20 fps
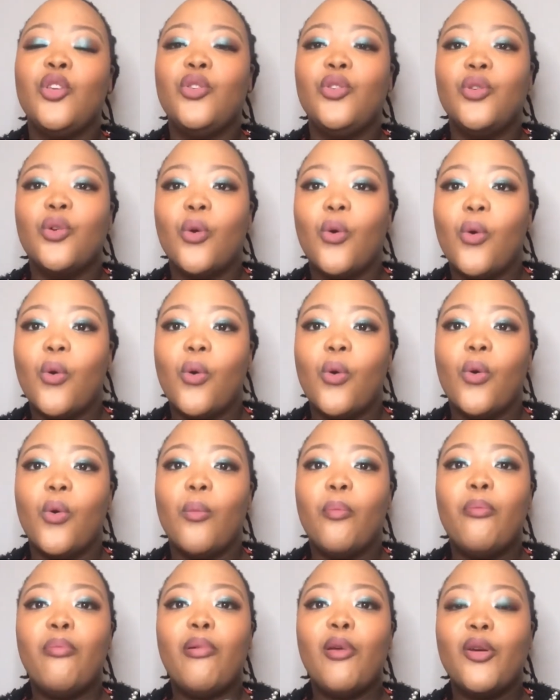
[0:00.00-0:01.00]

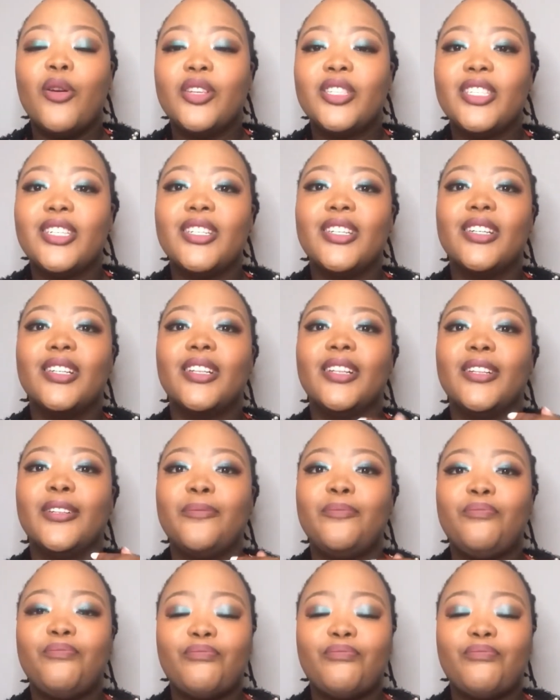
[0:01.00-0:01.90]
your personal